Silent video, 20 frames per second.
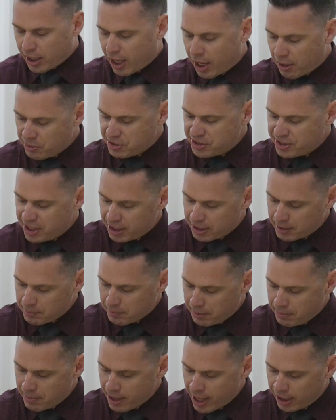God was taking
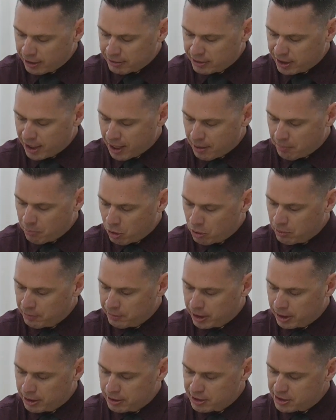me back to that
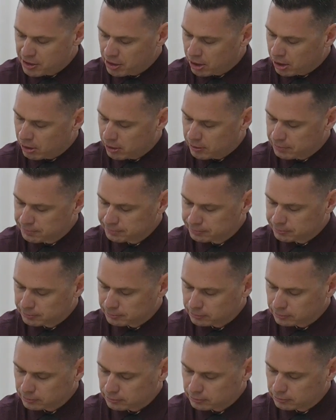moment. So,
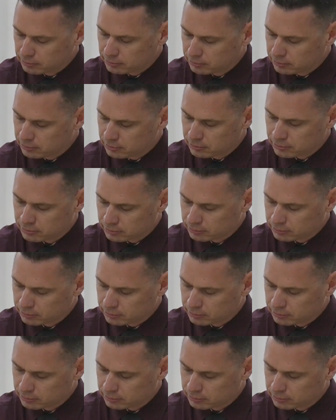but